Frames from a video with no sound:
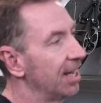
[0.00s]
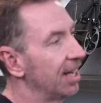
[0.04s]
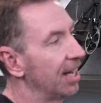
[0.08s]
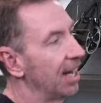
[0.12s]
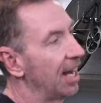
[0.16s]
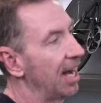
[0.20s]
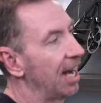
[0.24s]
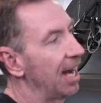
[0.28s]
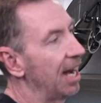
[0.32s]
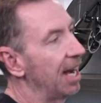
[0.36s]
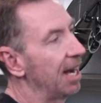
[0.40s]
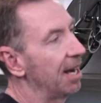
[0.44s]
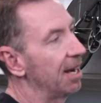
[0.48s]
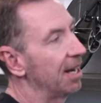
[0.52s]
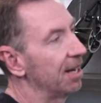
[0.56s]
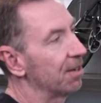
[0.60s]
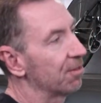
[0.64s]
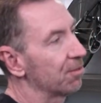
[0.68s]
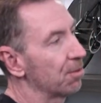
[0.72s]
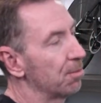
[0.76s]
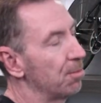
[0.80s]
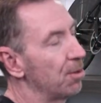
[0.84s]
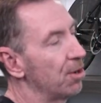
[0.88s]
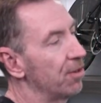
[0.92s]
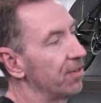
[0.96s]

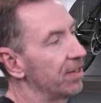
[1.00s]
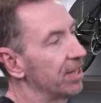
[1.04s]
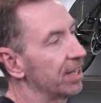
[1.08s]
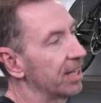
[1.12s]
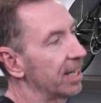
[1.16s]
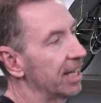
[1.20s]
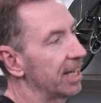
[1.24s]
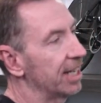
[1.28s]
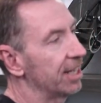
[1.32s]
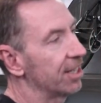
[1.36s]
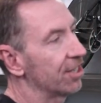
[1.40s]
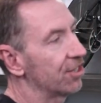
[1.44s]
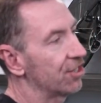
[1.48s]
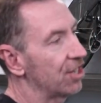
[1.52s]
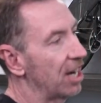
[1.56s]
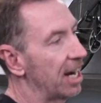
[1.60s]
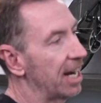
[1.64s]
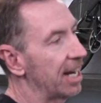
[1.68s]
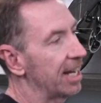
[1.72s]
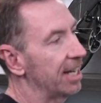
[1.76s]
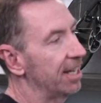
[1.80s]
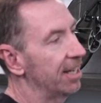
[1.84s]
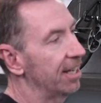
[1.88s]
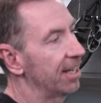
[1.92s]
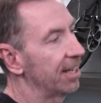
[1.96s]
Removing, getting the
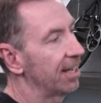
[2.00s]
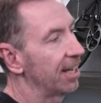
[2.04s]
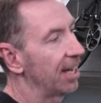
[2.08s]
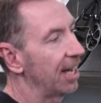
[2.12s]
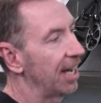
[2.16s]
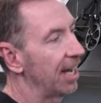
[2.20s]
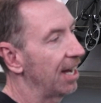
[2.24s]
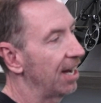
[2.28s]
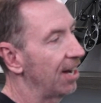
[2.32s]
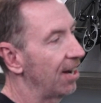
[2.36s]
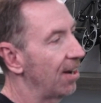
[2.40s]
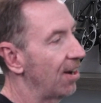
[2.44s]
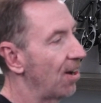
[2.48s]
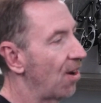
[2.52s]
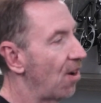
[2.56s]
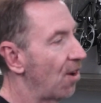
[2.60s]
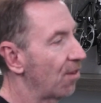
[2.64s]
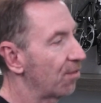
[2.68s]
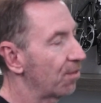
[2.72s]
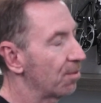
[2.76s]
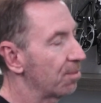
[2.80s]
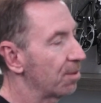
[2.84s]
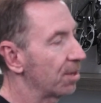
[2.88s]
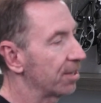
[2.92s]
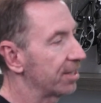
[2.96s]
chain
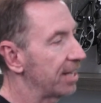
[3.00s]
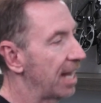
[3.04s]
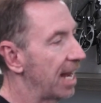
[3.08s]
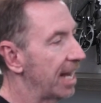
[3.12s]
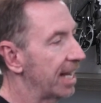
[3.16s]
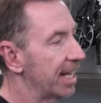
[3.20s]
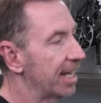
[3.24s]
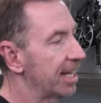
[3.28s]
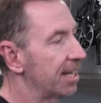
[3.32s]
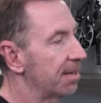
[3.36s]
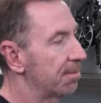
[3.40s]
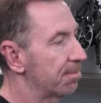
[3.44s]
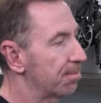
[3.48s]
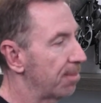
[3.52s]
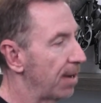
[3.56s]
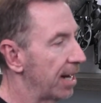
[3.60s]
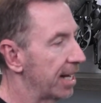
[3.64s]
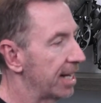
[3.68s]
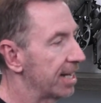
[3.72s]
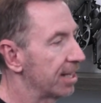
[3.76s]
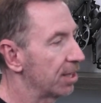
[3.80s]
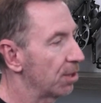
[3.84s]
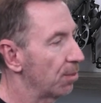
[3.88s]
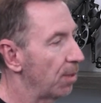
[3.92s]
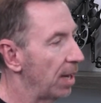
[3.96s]
off from where it's hanging,
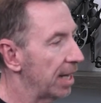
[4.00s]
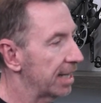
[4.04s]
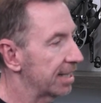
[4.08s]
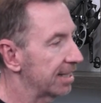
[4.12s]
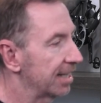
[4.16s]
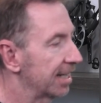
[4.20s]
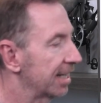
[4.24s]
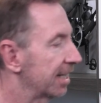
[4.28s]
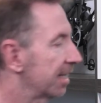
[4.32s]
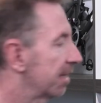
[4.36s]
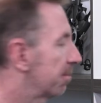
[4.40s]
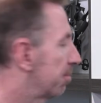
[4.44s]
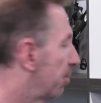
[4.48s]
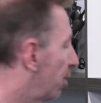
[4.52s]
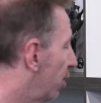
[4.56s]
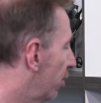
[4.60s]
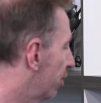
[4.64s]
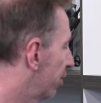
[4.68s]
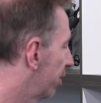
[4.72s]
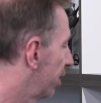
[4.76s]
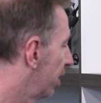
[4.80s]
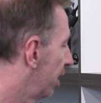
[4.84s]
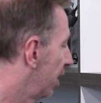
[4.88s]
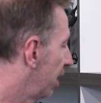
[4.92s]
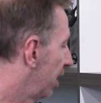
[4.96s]
breaking the wax link
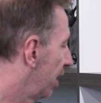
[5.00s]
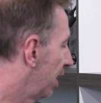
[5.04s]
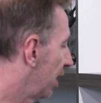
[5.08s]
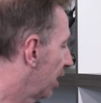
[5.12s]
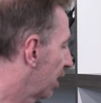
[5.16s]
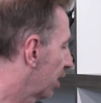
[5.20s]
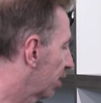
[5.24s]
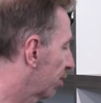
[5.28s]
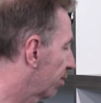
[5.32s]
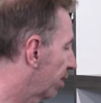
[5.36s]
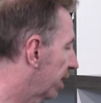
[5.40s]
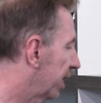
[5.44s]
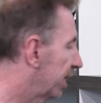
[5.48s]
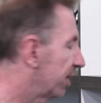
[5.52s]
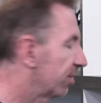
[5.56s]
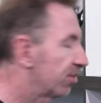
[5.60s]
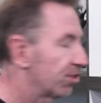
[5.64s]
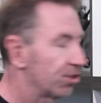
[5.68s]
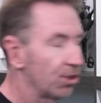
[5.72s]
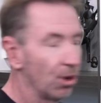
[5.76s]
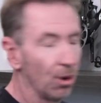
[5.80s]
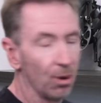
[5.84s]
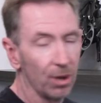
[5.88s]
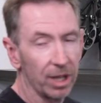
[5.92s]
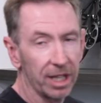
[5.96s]
bond,
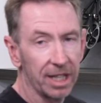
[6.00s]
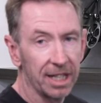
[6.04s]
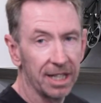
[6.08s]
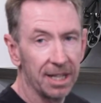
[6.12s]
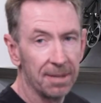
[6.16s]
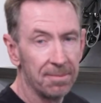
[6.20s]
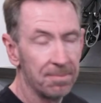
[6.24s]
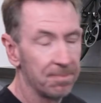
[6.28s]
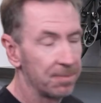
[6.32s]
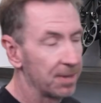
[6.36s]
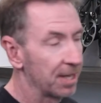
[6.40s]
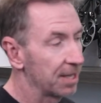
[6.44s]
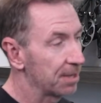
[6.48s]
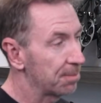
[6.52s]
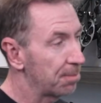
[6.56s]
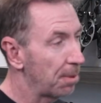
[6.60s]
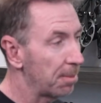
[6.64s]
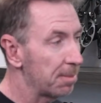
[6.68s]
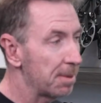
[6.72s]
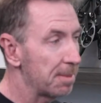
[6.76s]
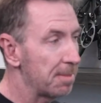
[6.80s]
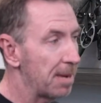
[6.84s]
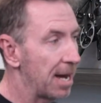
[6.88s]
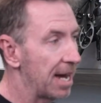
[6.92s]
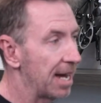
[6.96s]
reinstalling, it's
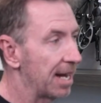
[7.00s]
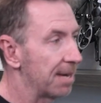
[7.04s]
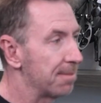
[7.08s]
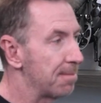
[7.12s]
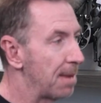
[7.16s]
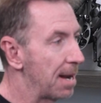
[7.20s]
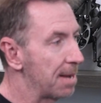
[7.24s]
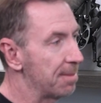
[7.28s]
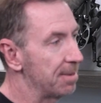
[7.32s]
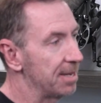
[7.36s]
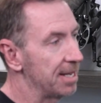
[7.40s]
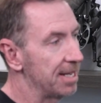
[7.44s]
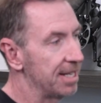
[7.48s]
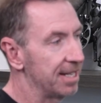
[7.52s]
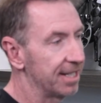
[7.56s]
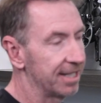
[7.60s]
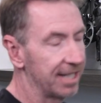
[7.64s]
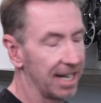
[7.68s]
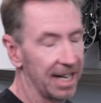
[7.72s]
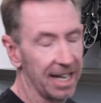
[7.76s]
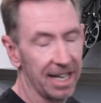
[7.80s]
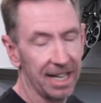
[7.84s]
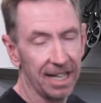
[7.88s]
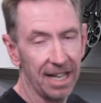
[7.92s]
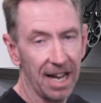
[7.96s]
probably about maybe
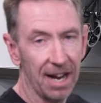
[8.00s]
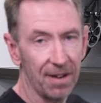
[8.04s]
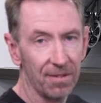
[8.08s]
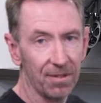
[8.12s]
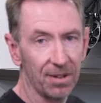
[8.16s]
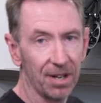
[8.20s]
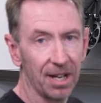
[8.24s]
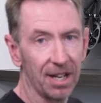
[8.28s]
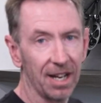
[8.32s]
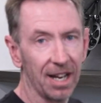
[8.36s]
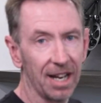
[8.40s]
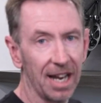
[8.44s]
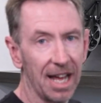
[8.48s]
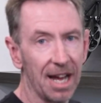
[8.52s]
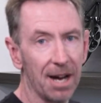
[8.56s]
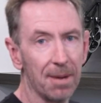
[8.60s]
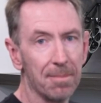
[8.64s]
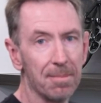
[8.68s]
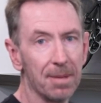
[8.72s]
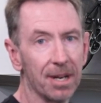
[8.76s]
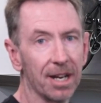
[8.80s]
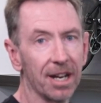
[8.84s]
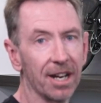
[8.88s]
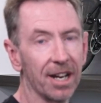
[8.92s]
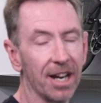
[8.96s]
say, allow a
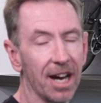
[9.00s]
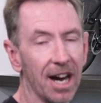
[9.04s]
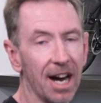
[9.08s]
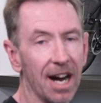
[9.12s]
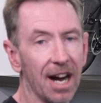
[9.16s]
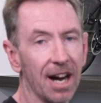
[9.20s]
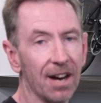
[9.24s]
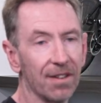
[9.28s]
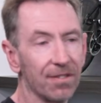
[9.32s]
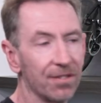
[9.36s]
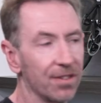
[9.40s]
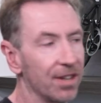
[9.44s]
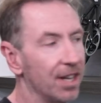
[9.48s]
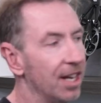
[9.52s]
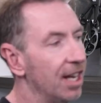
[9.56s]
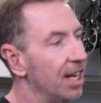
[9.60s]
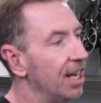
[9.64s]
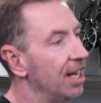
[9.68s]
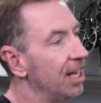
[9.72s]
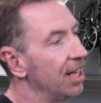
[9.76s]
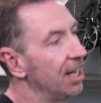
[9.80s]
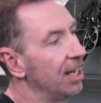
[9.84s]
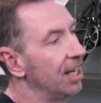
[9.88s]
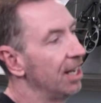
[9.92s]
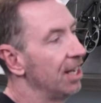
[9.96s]
minute and a half.
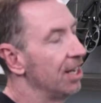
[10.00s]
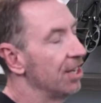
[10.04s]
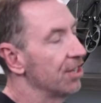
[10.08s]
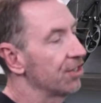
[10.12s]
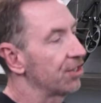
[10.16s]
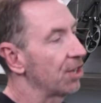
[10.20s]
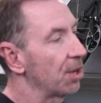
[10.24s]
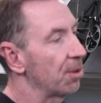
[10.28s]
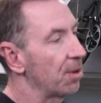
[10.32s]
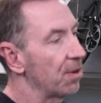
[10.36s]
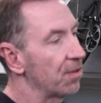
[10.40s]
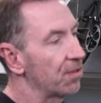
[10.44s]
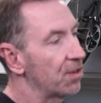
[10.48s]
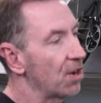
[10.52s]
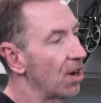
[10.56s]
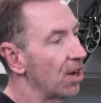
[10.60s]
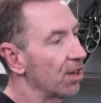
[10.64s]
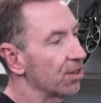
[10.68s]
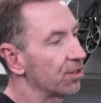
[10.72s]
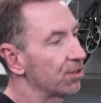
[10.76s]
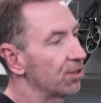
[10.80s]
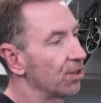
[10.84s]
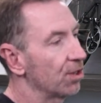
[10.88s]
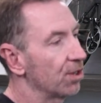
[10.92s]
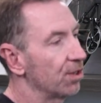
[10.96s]
So we've
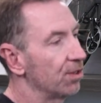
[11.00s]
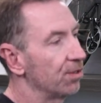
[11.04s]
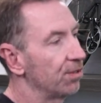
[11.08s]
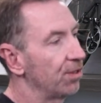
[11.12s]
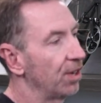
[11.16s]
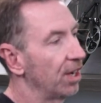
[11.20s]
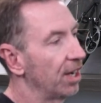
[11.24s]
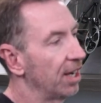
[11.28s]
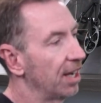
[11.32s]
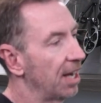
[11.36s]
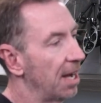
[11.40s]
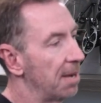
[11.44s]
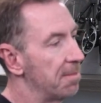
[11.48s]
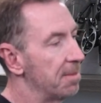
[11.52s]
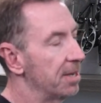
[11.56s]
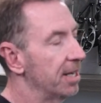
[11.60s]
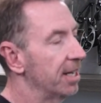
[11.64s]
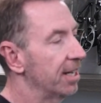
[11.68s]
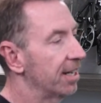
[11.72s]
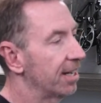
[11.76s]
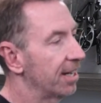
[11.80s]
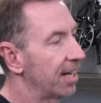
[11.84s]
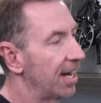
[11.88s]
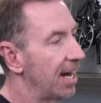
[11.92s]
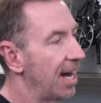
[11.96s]
got sort of a
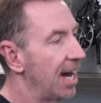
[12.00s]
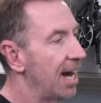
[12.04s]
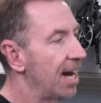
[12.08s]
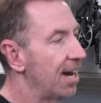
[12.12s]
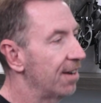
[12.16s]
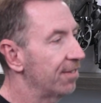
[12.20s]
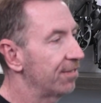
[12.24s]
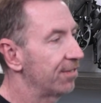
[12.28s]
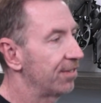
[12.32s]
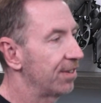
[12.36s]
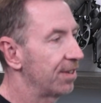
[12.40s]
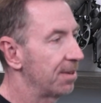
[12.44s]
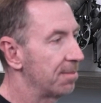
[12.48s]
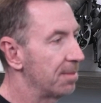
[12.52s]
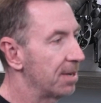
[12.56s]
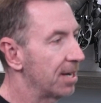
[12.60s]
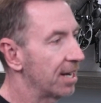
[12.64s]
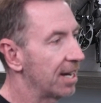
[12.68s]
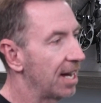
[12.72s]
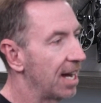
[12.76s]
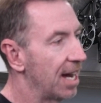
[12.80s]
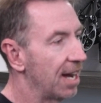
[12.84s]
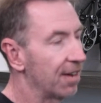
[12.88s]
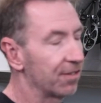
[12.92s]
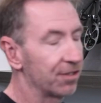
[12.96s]
minute and a half,
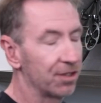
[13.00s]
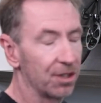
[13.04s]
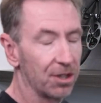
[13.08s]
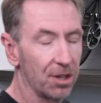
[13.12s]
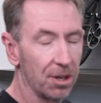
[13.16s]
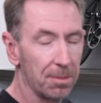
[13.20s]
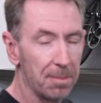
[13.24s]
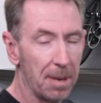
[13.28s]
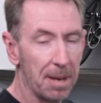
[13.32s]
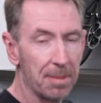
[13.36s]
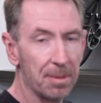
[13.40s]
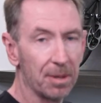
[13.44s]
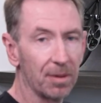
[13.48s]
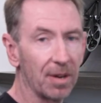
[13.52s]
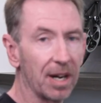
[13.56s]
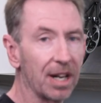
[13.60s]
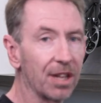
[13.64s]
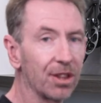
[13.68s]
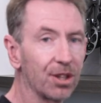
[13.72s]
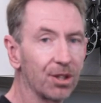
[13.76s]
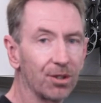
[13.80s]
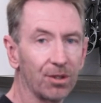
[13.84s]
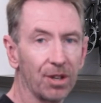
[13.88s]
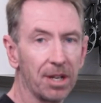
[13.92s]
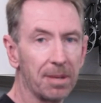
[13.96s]
so we've got maybe
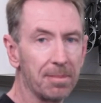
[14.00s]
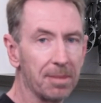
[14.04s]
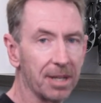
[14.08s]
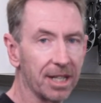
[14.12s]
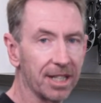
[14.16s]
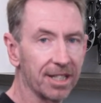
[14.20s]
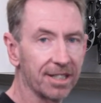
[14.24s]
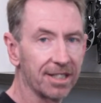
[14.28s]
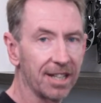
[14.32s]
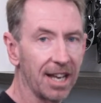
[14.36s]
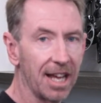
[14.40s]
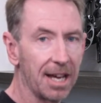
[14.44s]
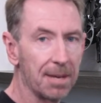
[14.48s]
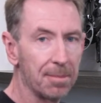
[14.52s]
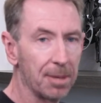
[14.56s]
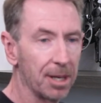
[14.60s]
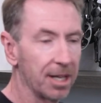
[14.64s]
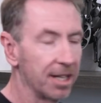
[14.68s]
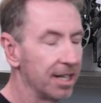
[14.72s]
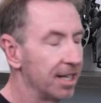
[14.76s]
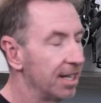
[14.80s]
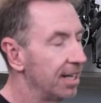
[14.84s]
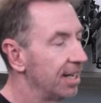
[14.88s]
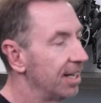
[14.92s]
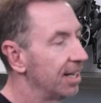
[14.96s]
around 3 minutes
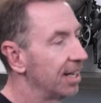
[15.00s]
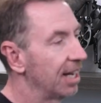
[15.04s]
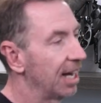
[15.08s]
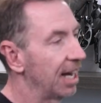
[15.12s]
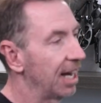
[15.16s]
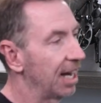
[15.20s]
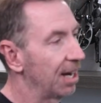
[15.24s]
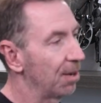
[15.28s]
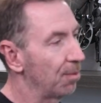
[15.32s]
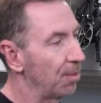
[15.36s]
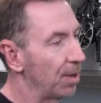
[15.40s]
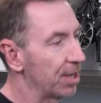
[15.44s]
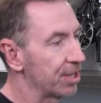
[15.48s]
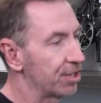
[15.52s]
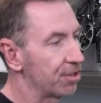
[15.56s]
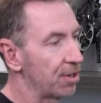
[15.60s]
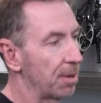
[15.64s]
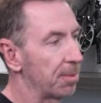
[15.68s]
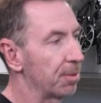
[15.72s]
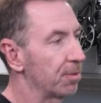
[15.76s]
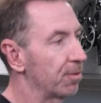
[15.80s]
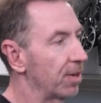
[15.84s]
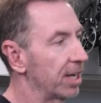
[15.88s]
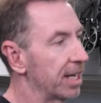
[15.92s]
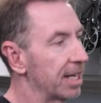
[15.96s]
labor once you're
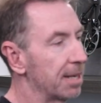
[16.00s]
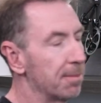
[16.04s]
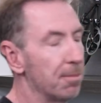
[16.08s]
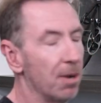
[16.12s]
up and running.